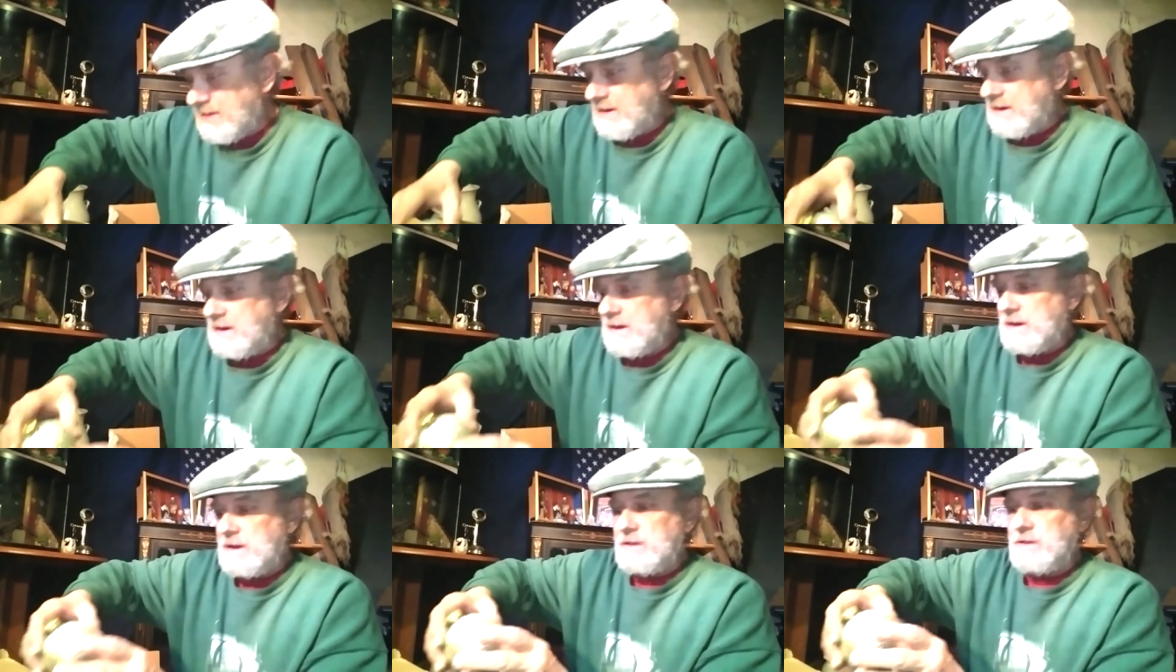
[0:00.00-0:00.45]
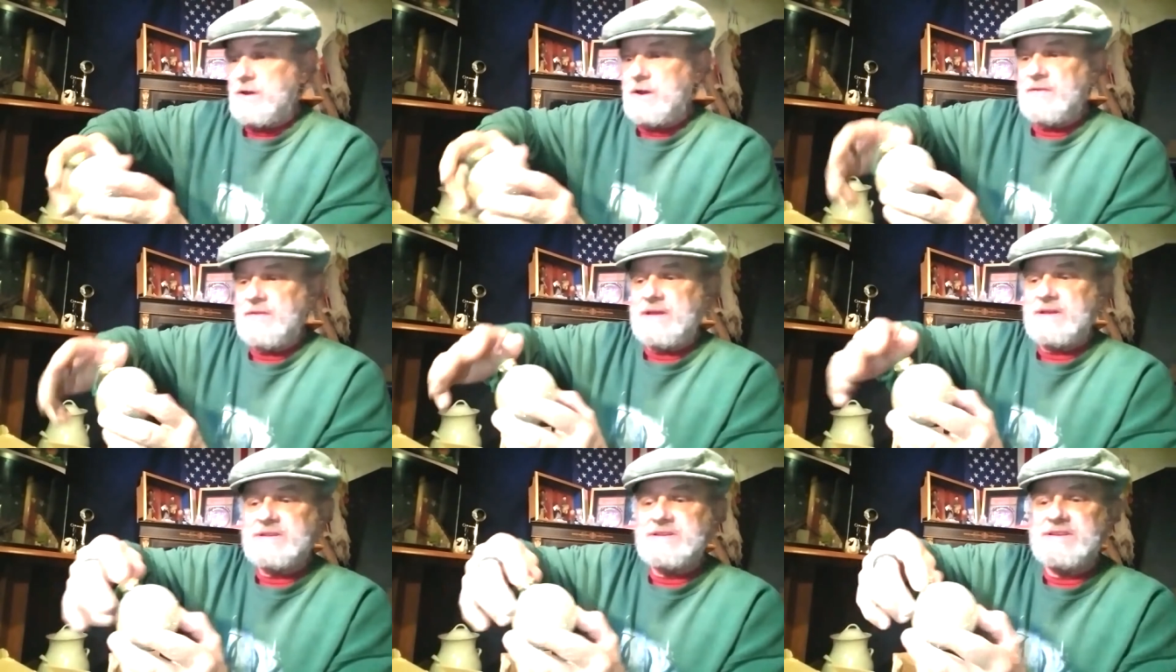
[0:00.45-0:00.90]
and then
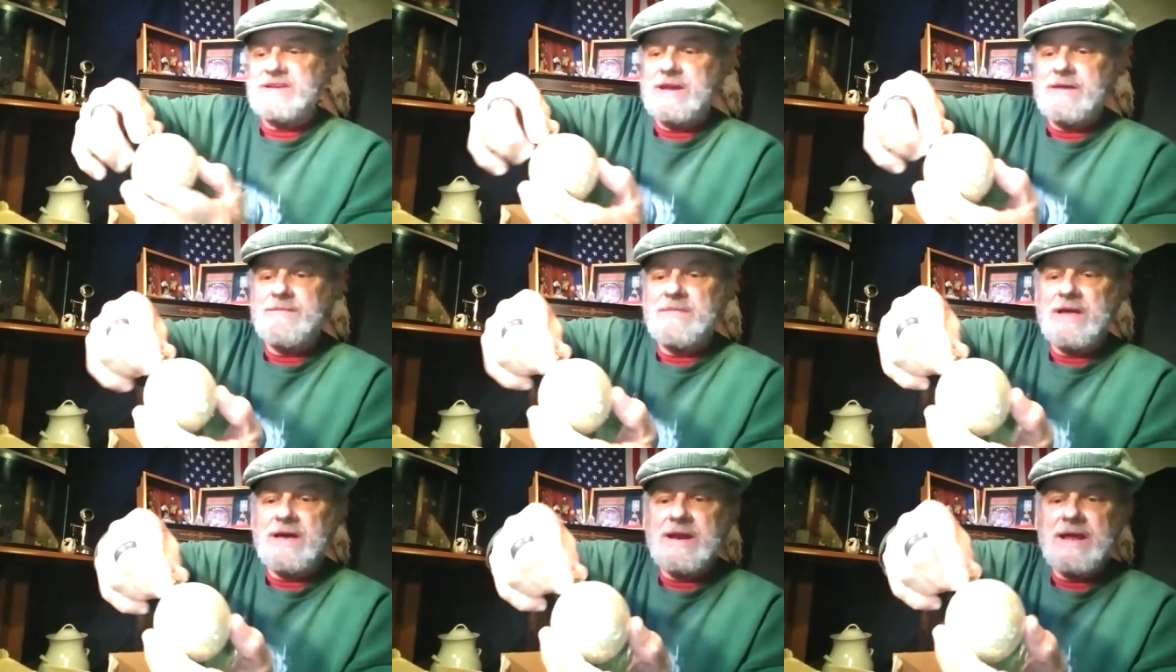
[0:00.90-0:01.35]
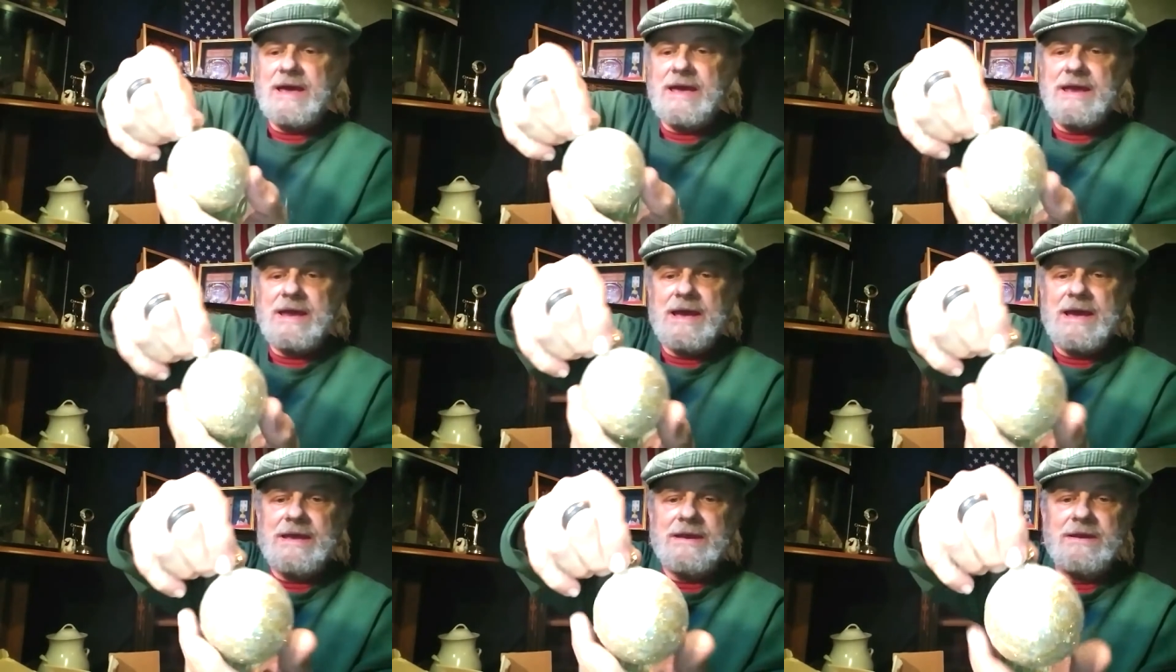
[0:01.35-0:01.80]
along that same line,
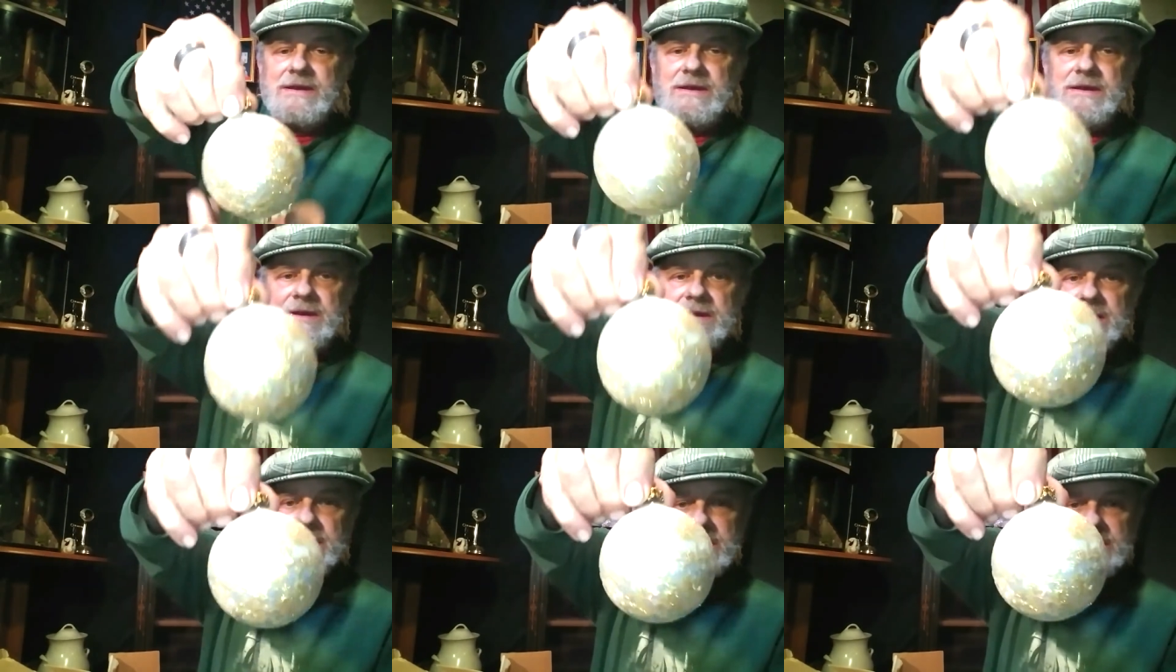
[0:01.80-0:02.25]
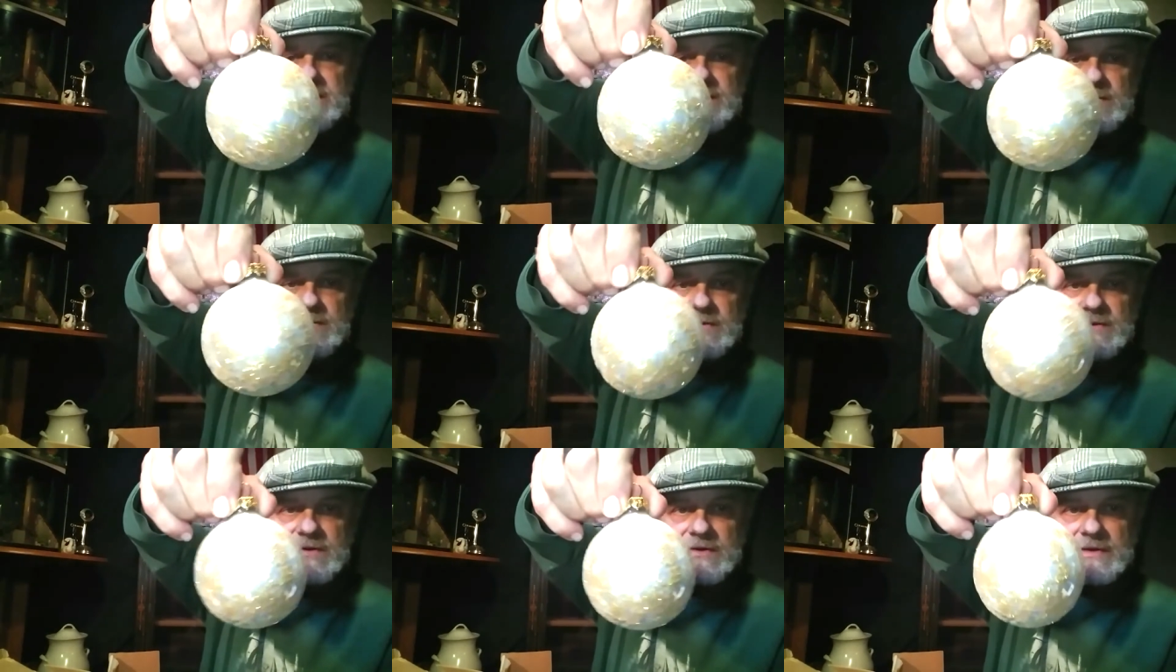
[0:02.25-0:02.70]
I, I
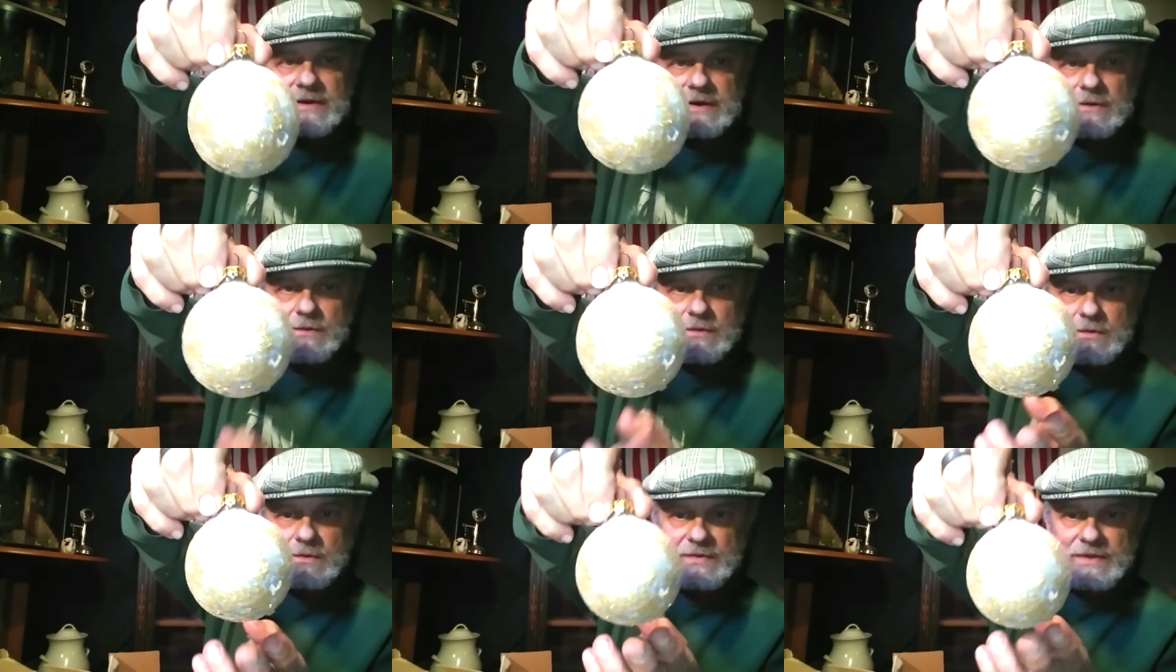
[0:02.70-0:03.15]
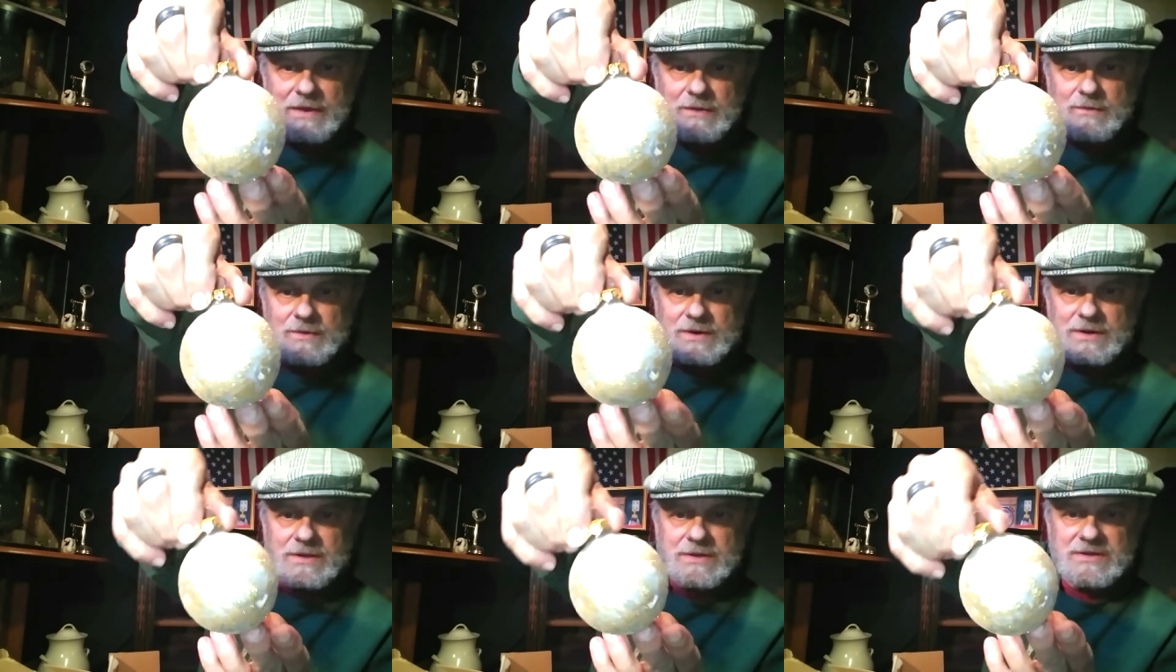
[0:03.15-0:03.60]
don't know how old that
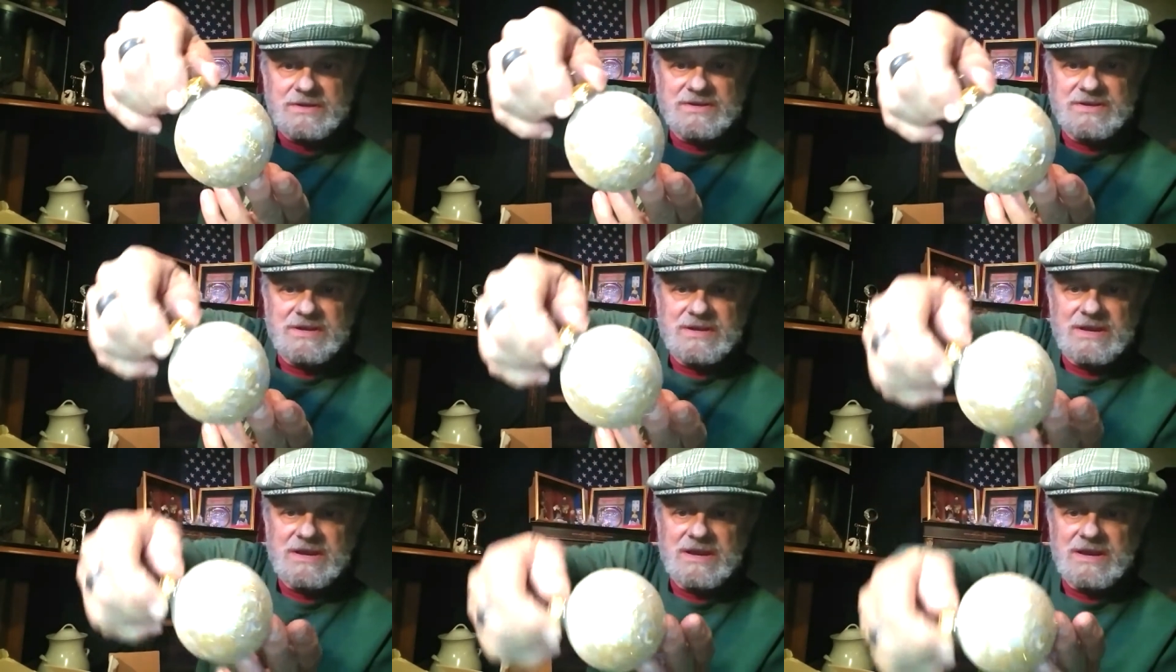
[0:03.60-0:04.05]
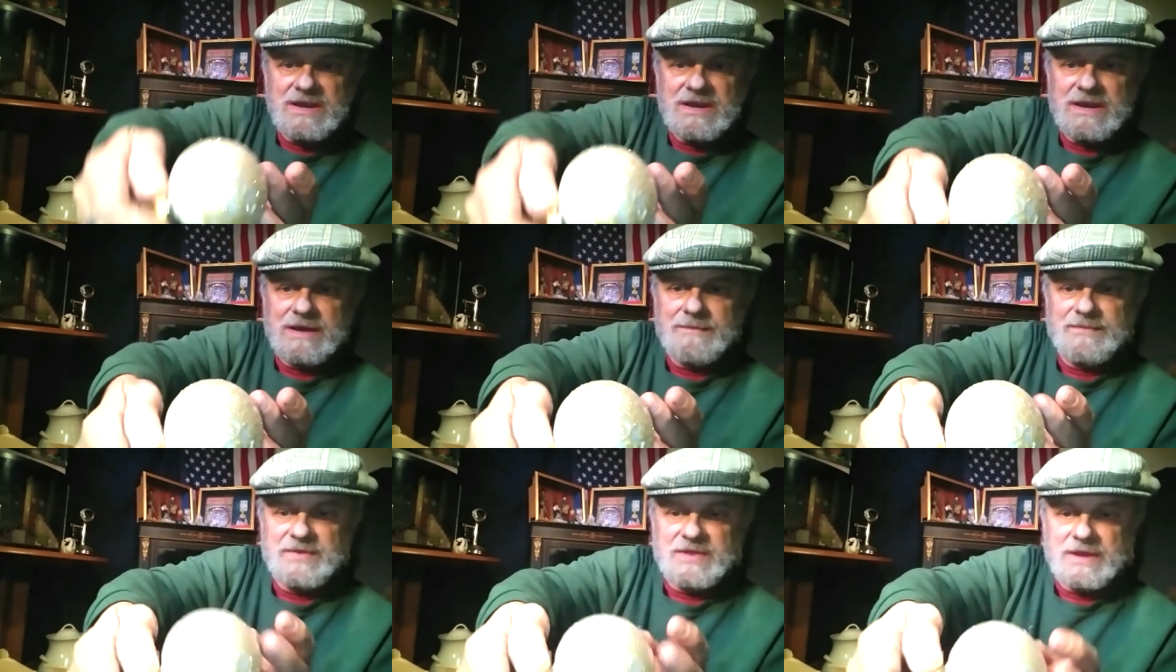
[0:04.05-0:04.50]
one is.
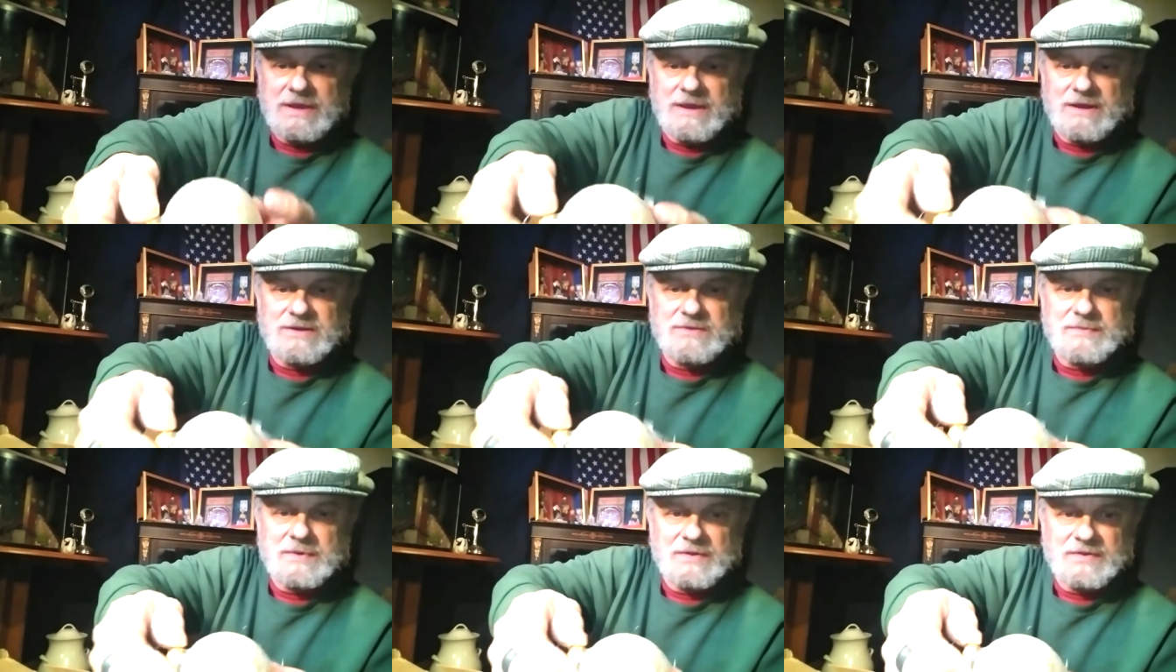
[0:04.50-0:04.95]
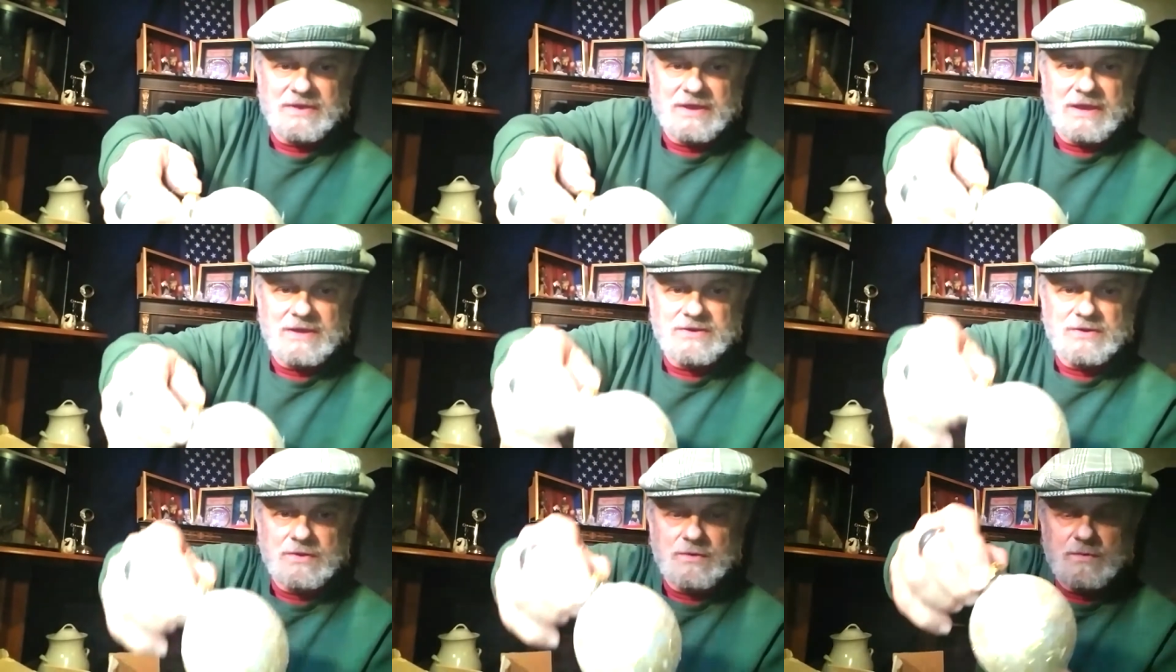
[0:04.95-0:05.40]
I'm thinking it's about
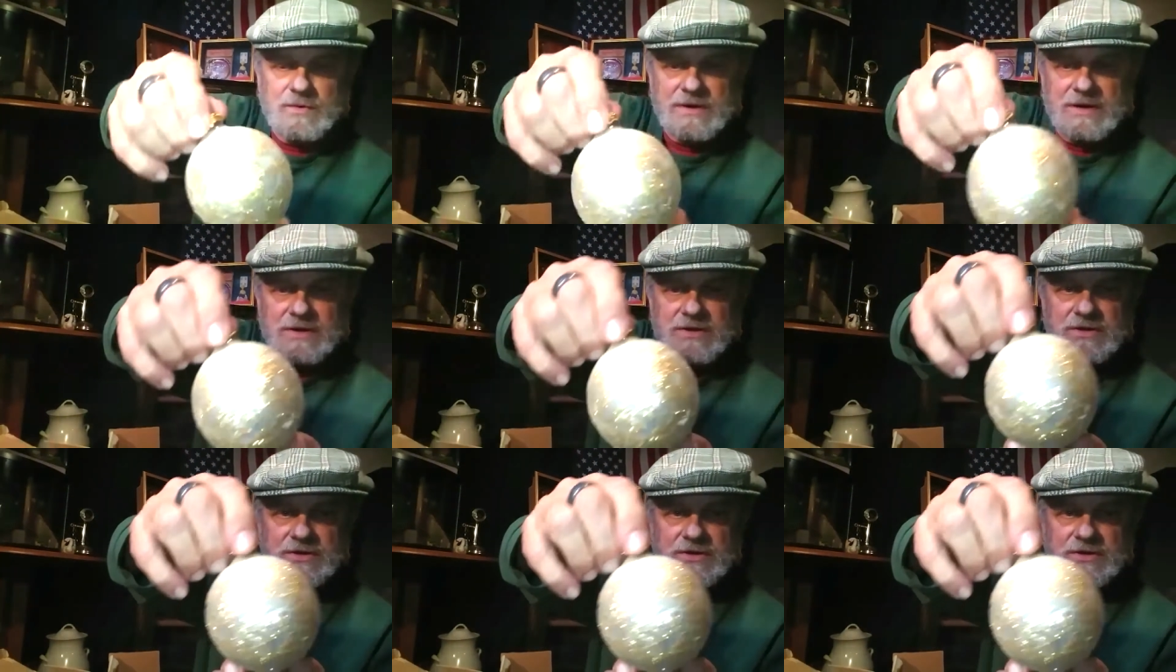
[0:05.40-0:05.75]
the age of the one